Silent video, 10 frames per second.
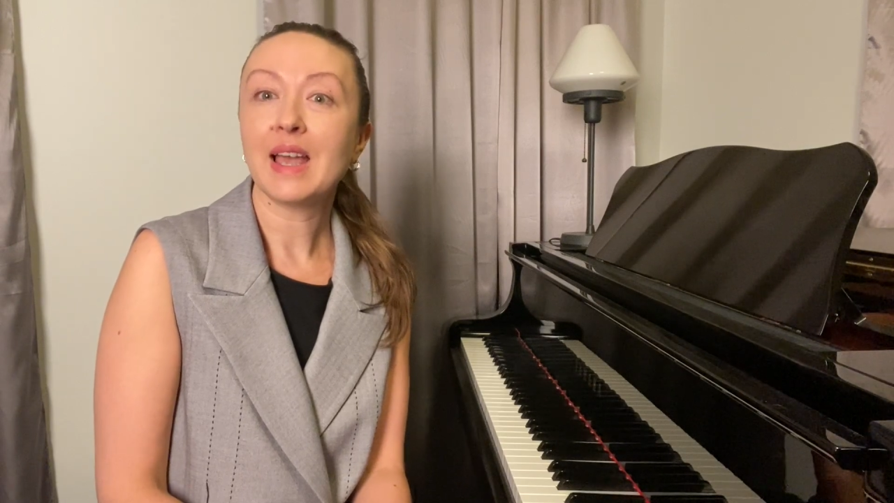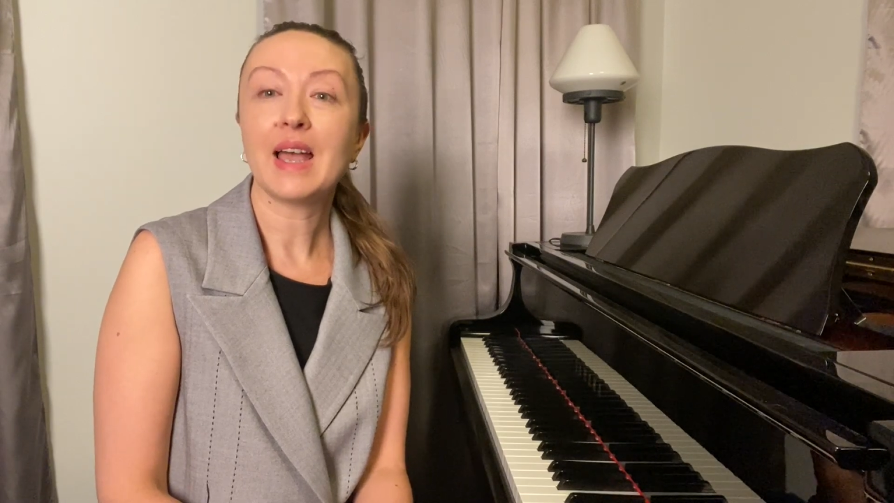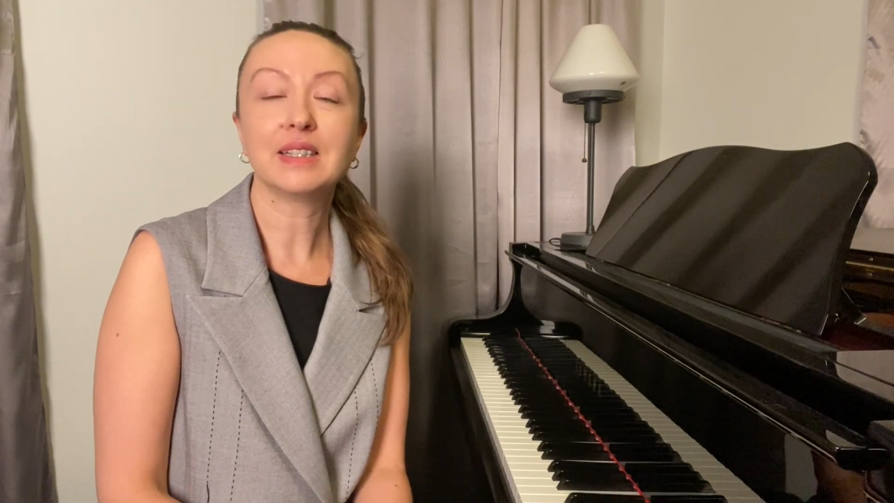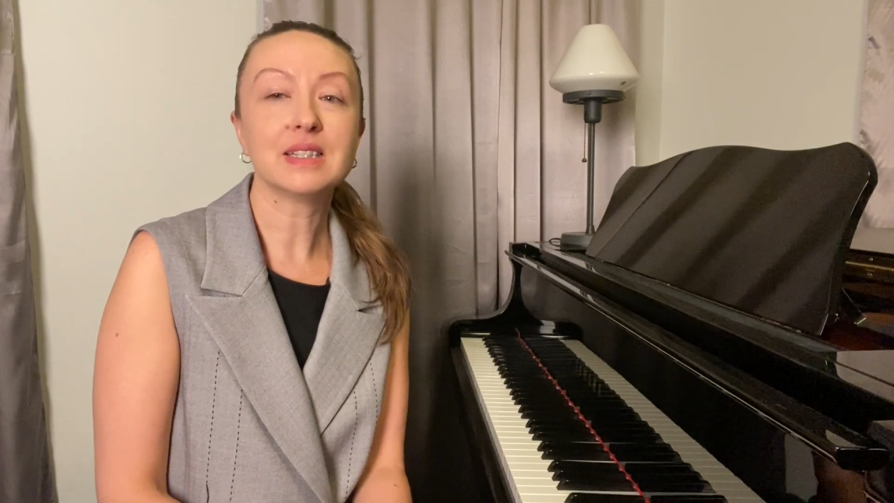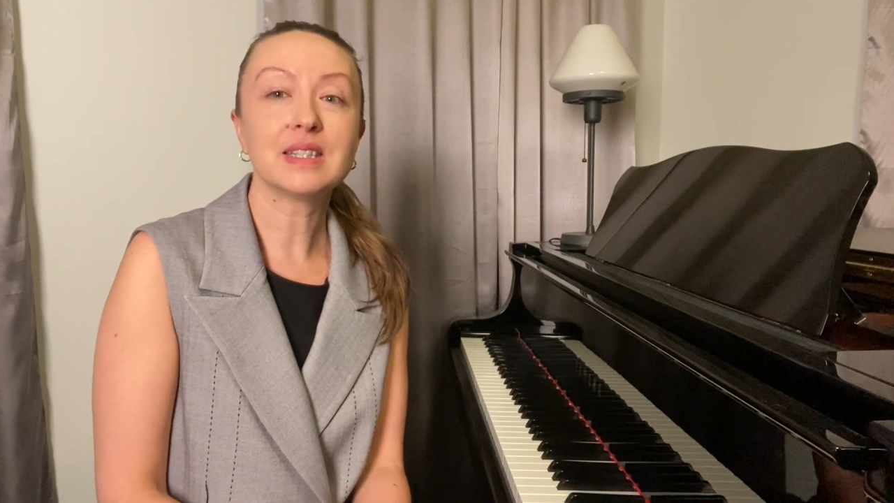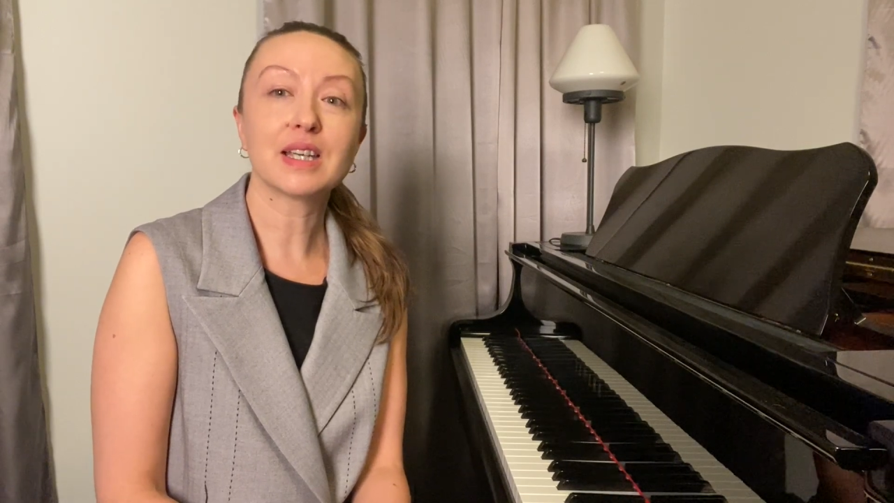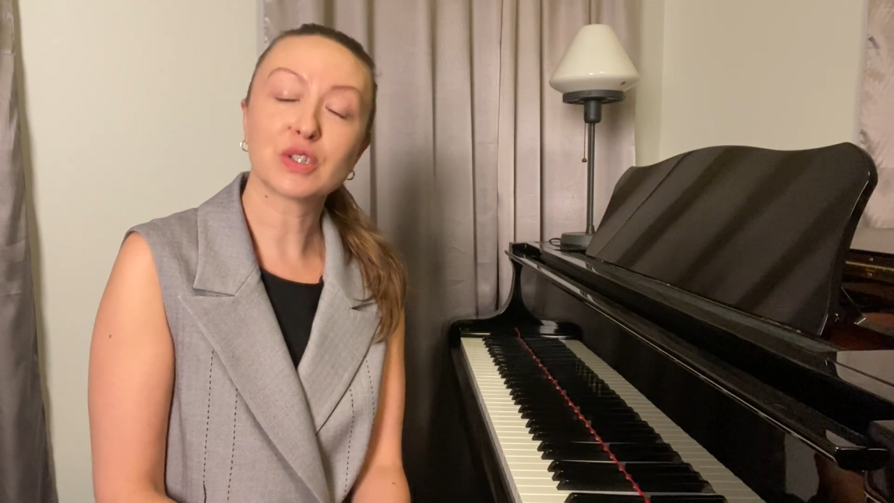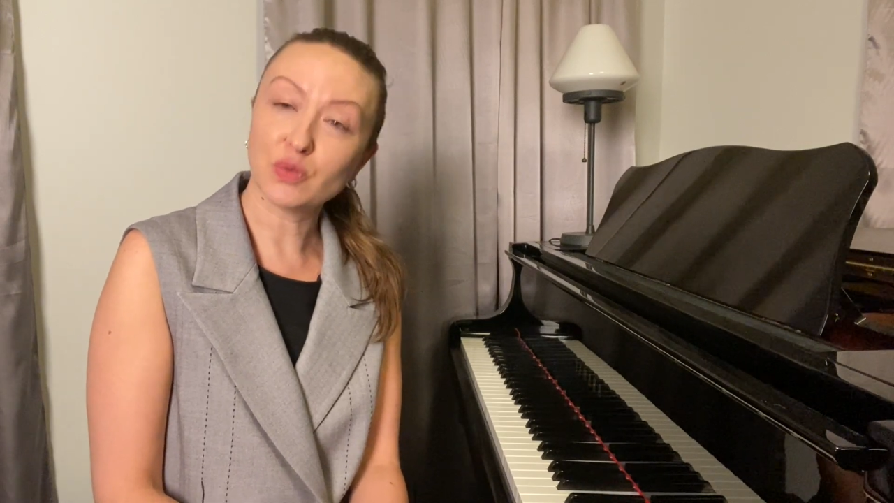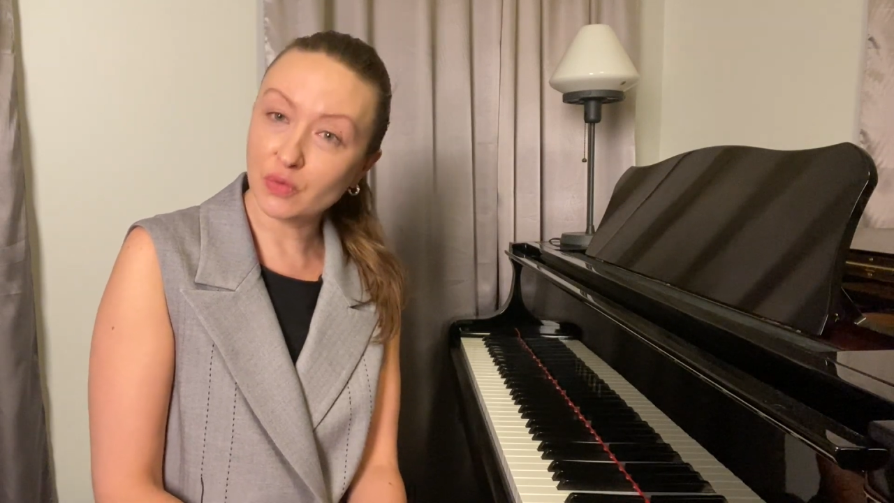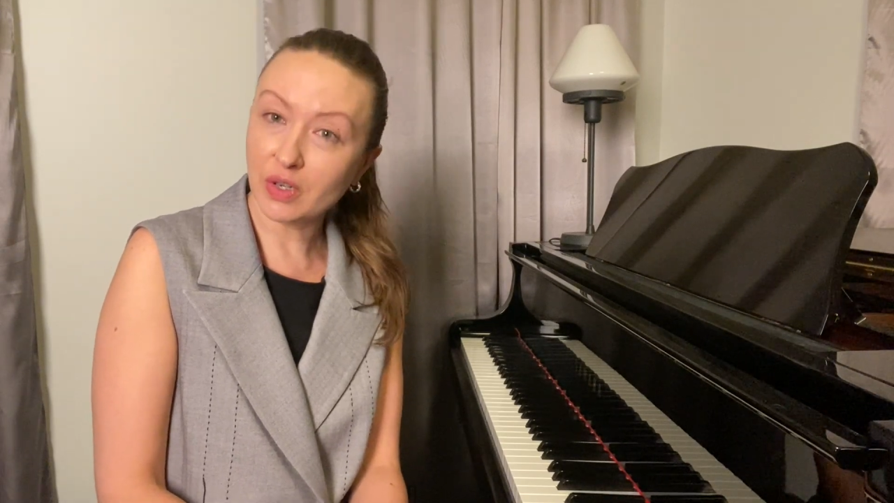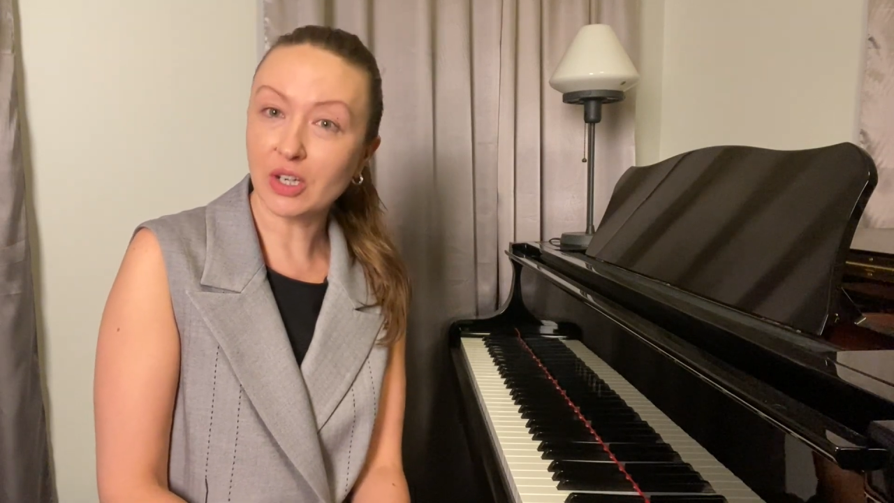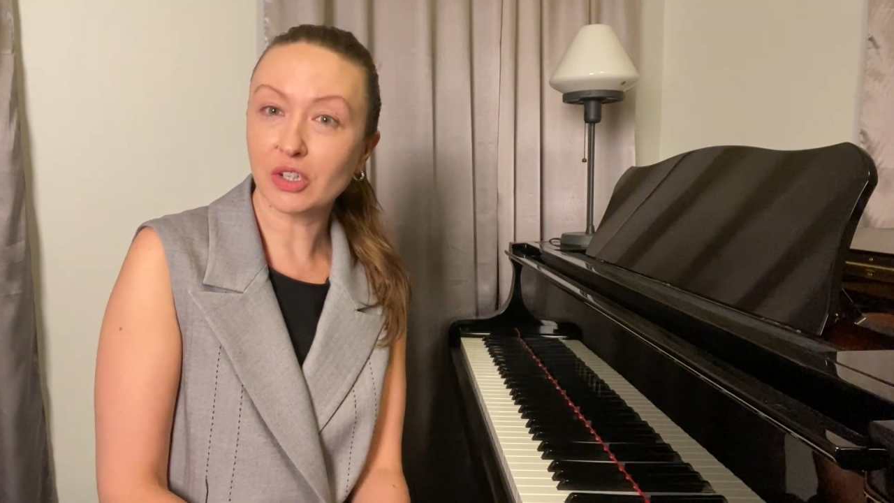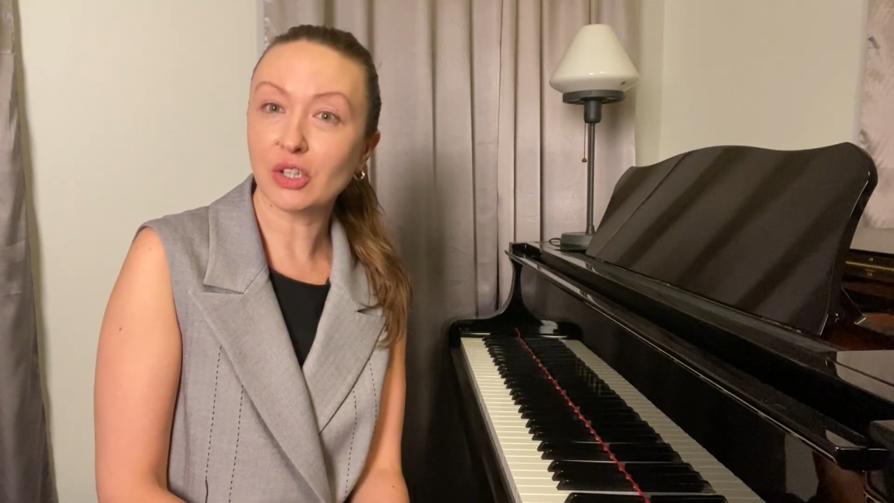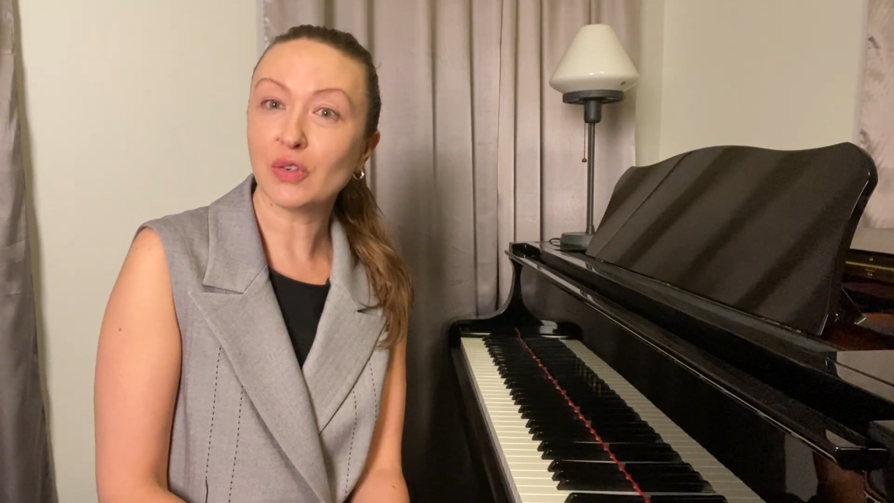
and it takes very,